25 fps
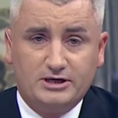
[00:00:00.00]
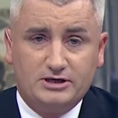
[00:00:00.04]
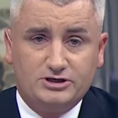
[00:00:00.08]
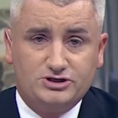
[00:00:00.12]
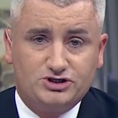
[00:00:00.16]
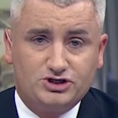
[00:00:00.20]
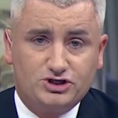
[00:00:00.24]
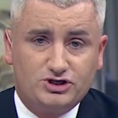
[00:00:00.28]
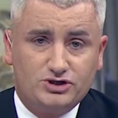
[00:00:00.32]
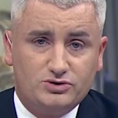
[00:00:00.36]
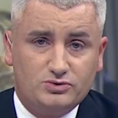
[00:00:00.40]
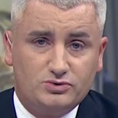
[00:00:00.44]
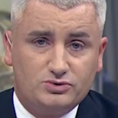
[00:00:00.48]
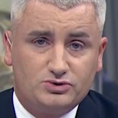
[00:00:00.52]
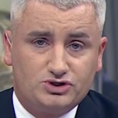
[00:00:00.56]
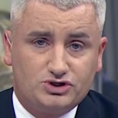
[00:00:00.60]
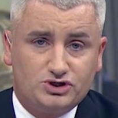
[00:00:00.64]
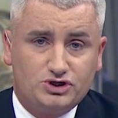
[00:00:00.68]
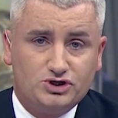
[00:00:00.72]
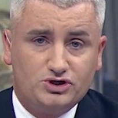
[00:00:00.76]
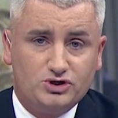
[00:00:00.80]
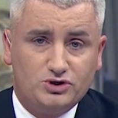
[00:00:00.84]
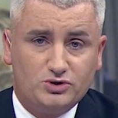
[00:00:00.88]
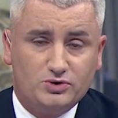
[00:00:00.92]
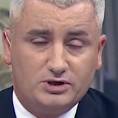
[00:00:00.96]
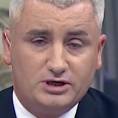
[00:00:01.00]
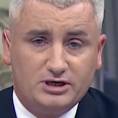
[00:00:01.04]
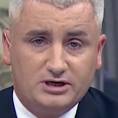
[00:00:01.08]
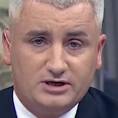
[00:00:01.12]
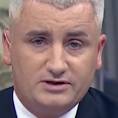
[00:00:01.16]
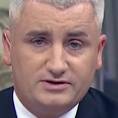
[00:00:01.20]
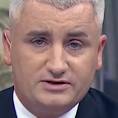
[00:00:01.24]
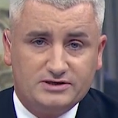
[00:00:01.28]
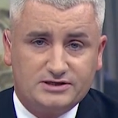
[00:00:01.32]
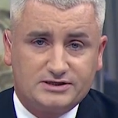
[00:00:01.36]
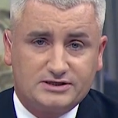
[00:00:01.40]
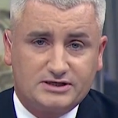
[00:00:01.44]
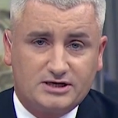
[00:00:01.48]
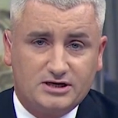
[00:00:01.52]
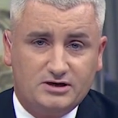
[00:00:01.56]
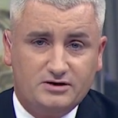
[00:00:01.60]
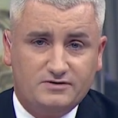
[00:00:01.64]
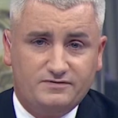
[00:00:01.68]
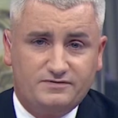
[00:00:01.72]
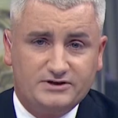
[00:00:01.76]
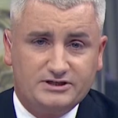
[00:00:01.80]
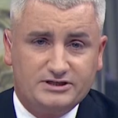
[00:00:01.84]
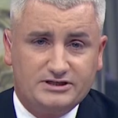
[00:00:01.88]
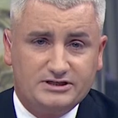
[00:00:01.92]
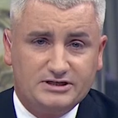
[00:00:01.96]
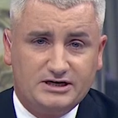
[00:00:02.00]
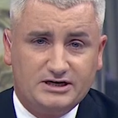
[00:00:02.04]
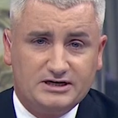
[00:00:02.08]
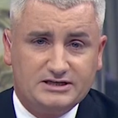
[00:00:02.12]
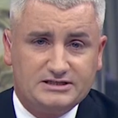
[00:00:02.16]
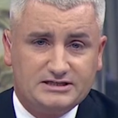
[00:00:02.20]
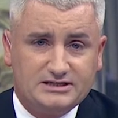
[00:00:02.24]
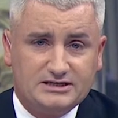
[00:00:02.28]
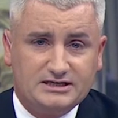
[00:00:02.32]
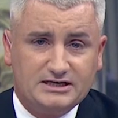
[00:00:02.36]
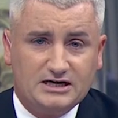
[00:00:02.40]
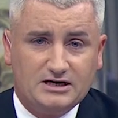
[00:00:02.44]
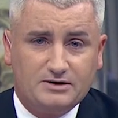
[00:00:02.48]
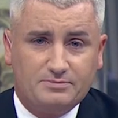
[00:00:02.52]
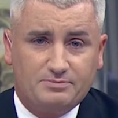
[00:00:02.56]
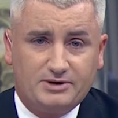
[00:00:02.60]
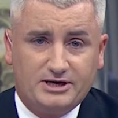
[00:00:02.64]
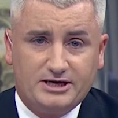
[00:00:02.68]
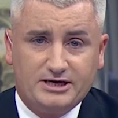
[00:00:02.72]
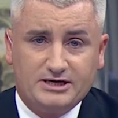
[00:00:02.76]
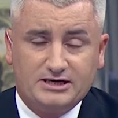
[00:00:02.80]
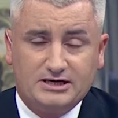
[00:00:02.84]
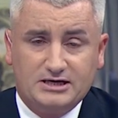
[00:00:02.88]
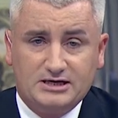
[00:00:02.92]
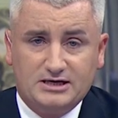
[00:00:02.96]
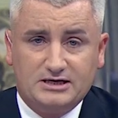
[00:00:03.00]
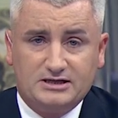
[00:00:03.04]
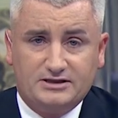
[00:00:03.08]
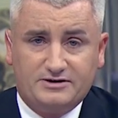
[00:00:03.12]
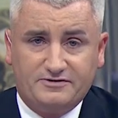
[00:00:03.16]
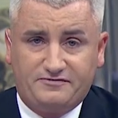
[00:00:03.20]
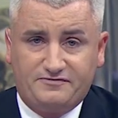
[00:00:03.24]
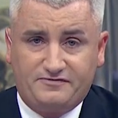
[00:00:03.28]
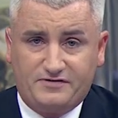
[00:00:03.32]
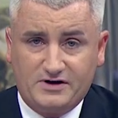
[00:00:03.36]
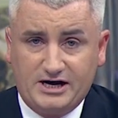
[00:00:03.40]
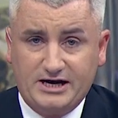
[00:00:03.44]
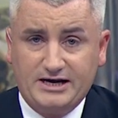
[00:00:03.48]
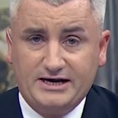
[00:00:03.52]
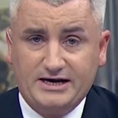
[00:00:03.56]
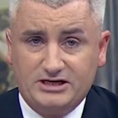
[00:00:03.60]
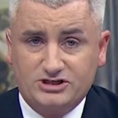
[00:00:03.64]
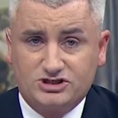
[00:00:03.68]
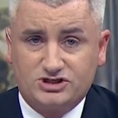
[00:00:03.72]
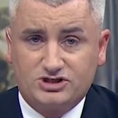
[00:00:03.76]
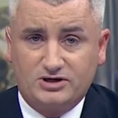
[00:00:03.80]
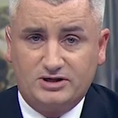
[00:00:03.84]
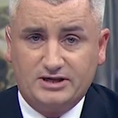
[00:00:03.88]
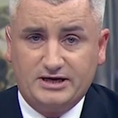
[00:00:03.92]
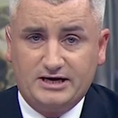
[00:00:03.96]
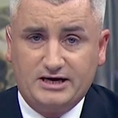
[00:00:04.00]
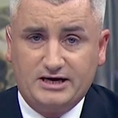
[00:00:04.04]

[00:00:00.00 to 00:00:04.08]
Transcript: due to this COVID-19 outbreak. The financial